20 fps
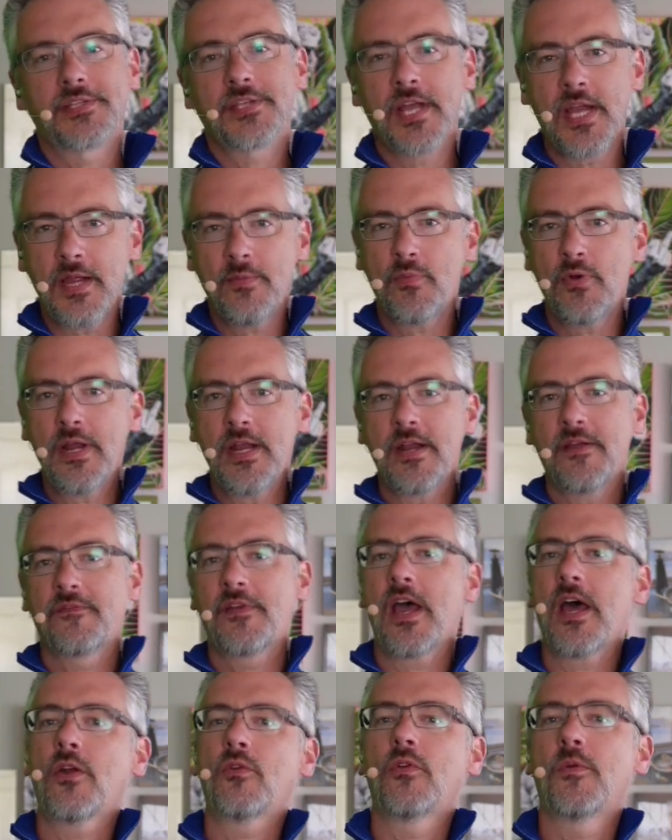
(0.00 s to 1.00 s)
Hi, Brent. I've
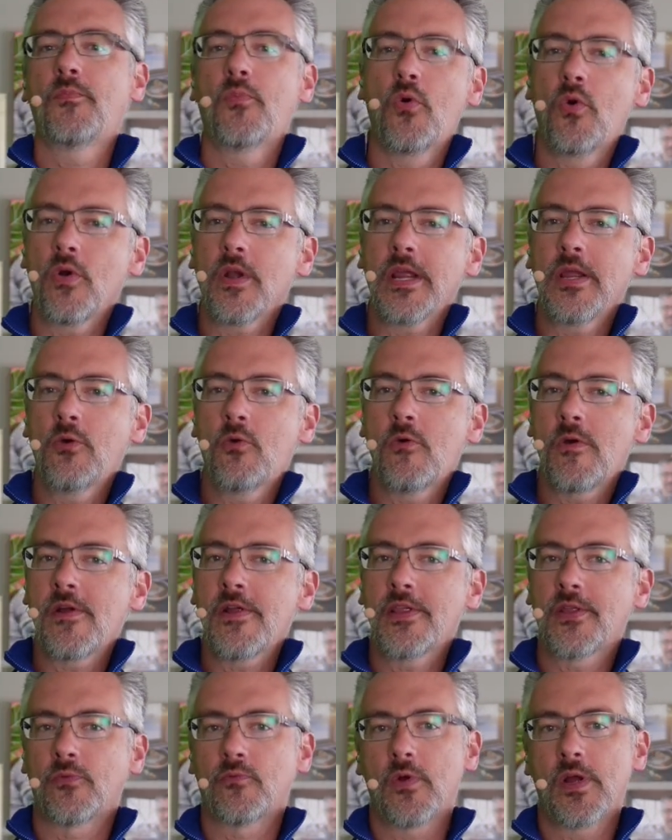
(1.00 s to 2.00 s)
got a reporting
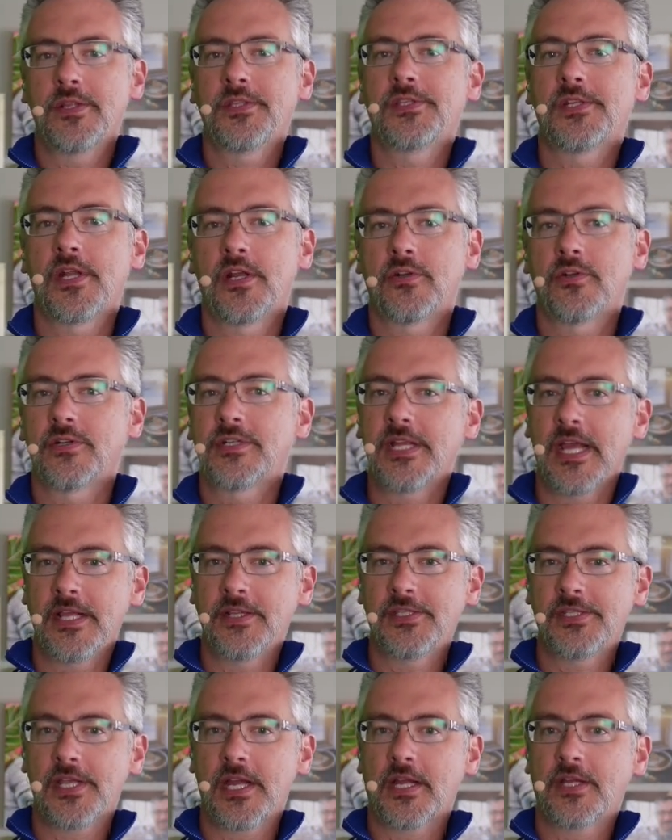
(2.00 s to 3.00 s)
query that runs in under
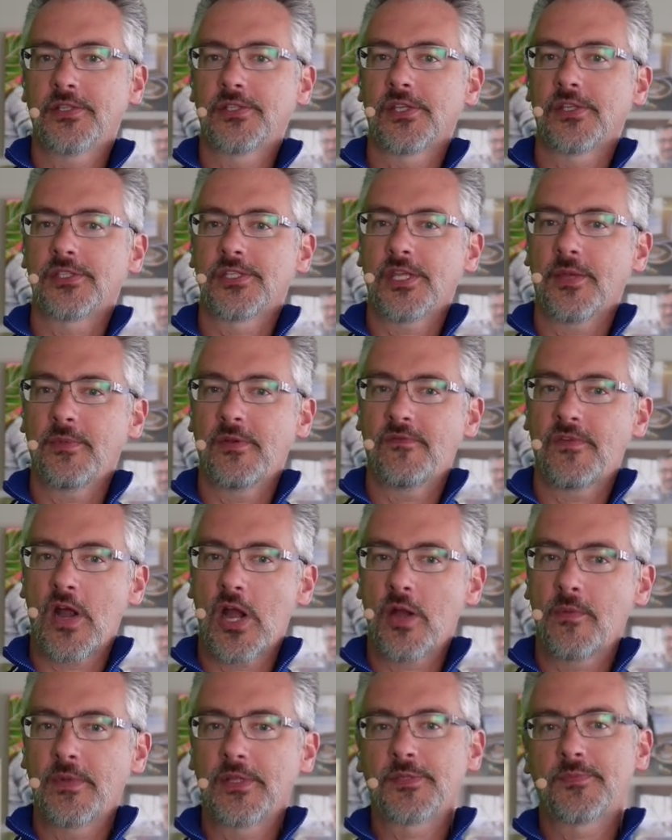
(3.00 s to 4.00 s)
10 seconds on some
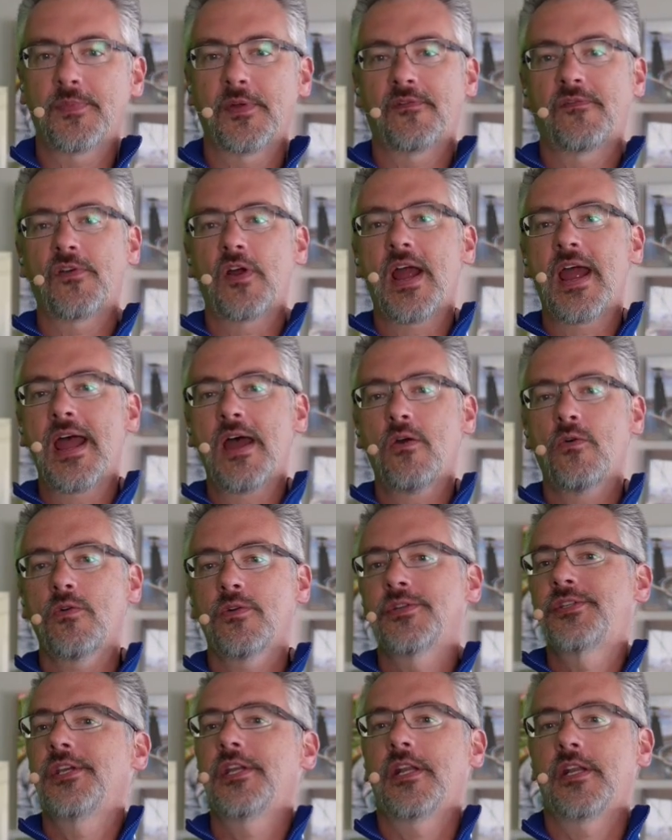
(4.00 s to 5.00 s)
environments, but for
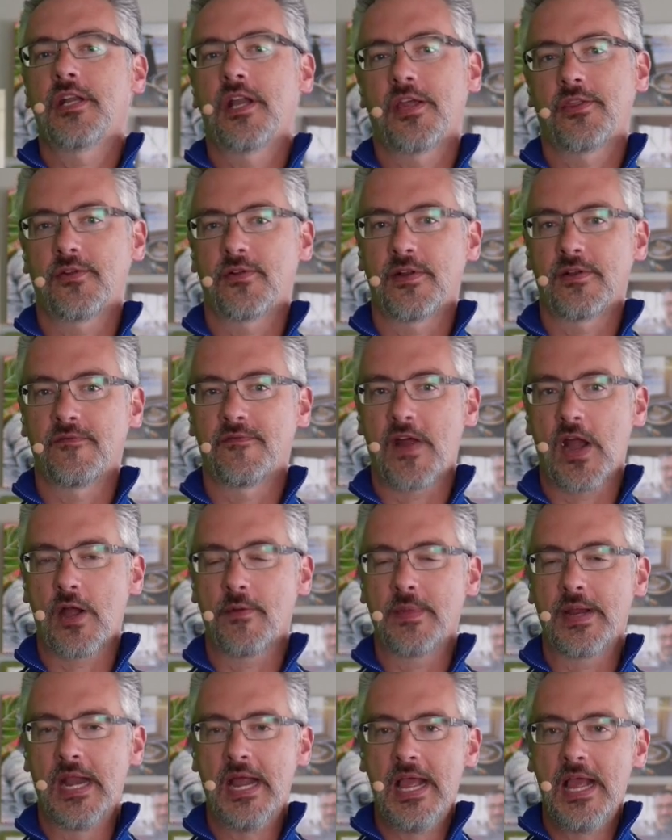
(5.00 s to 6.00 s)
hours in another
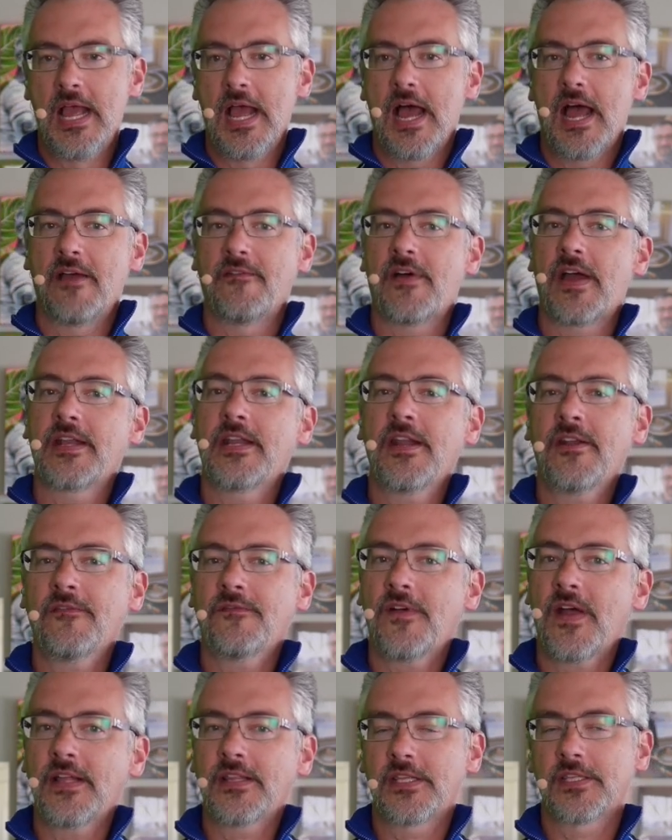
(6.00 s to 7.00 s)
environment. I've
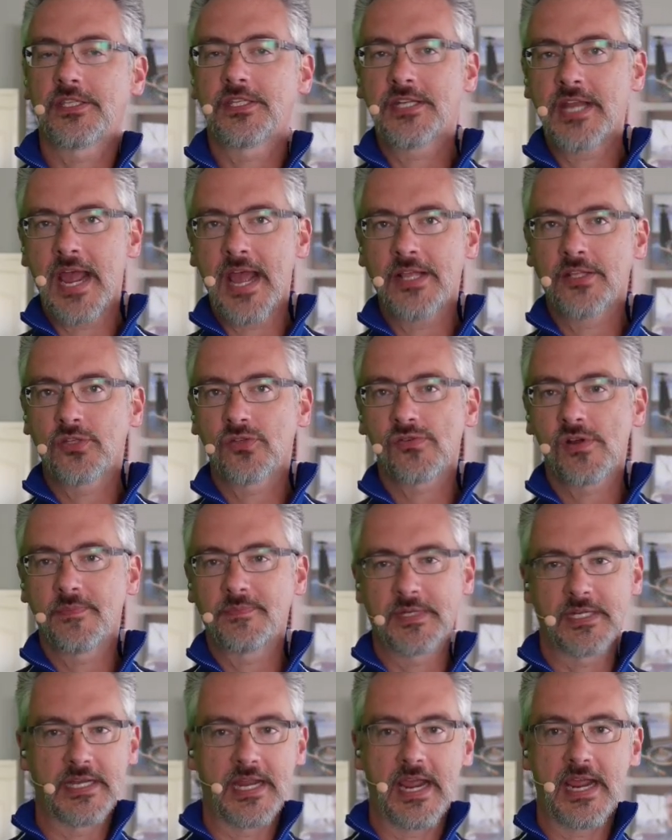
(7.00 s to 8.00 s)
identified that stats are
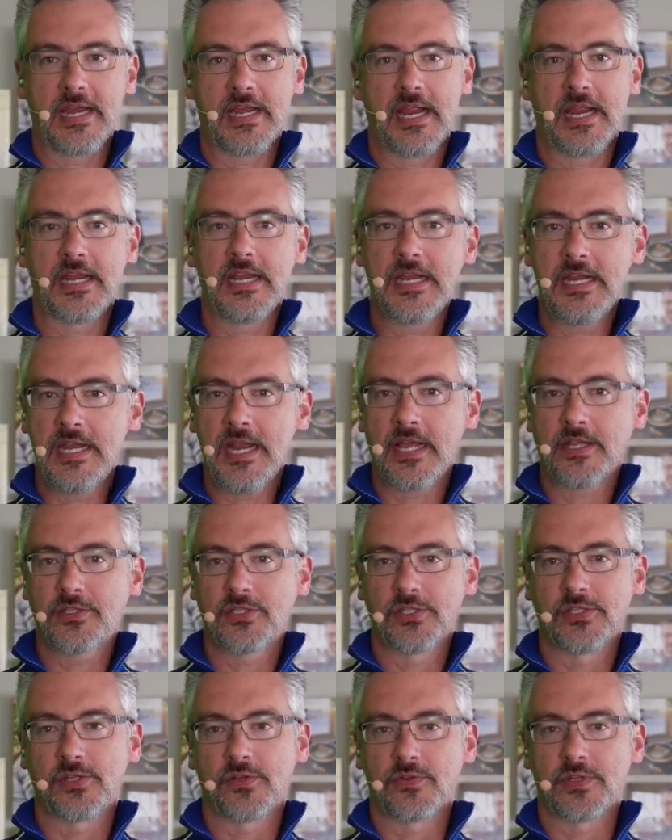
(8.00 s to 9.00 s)
up to date and
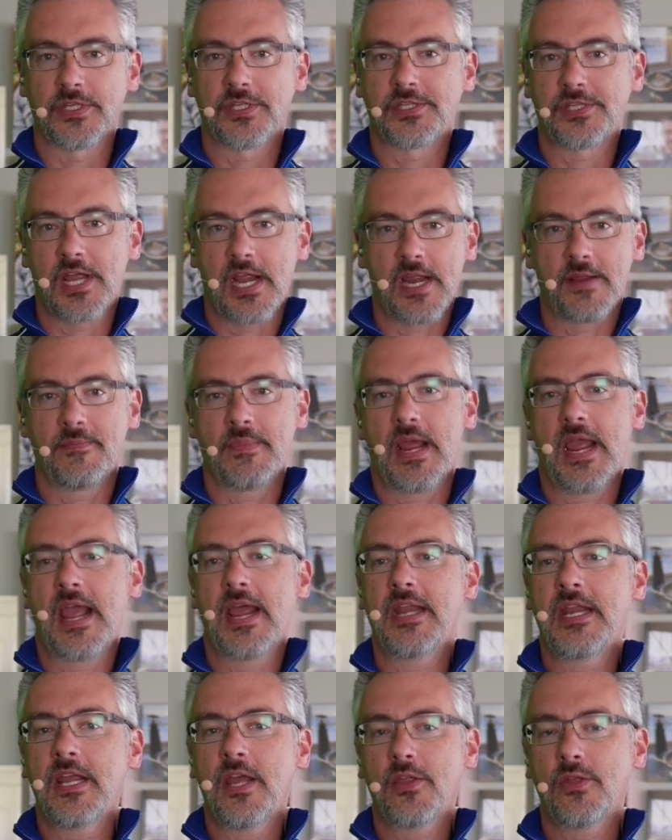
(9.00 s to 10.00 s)
indexes are the same.
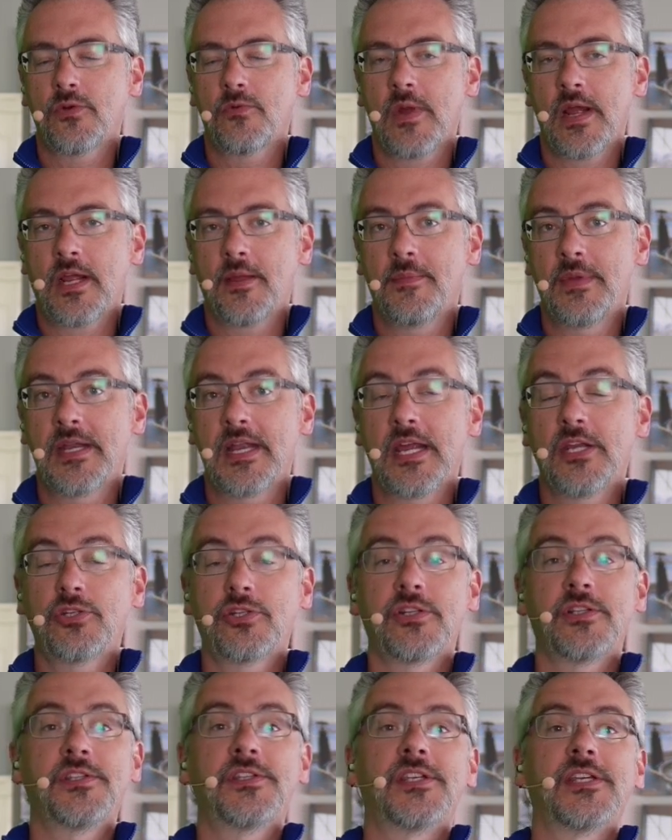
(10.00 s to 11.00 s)
Any other
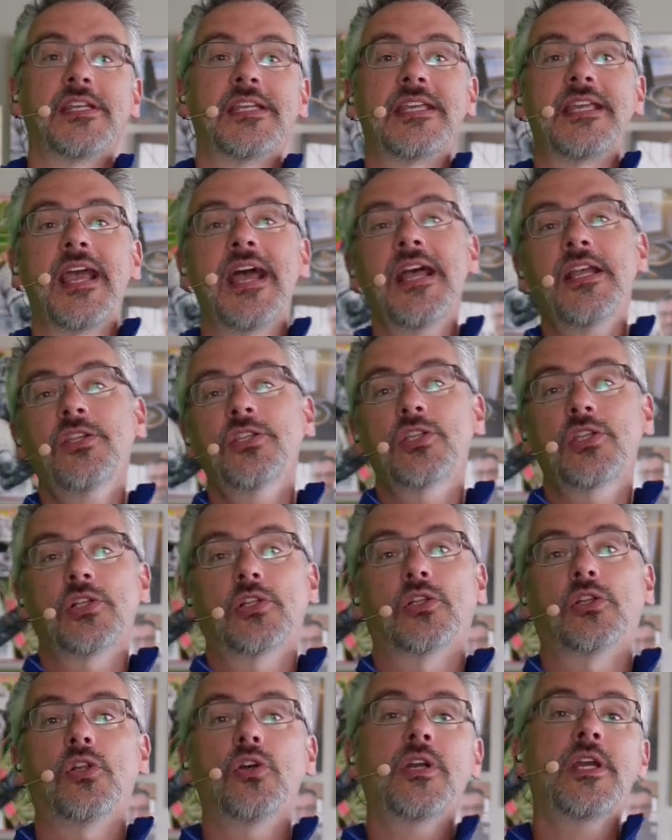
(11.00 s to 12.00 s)
recommendations? Yes,
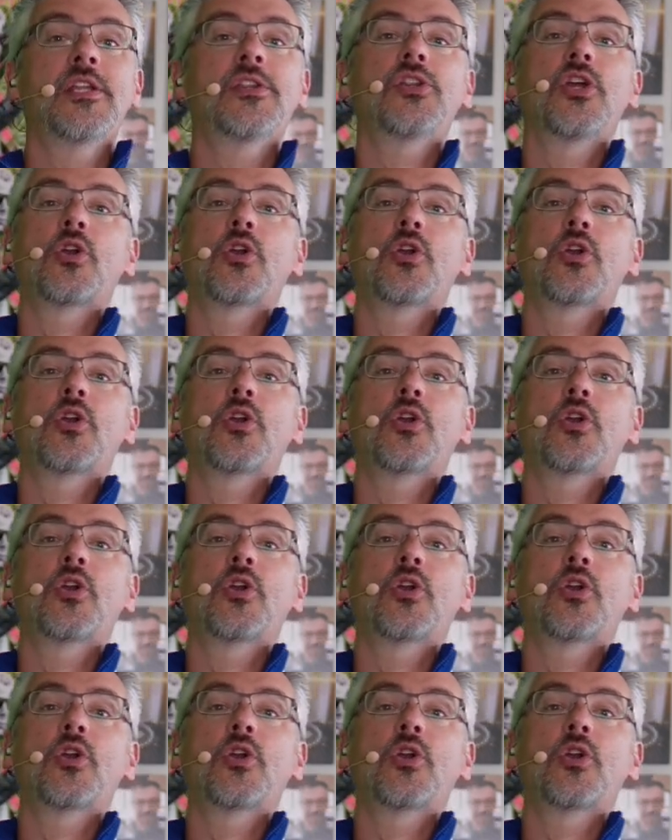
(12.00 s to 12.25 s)
look at the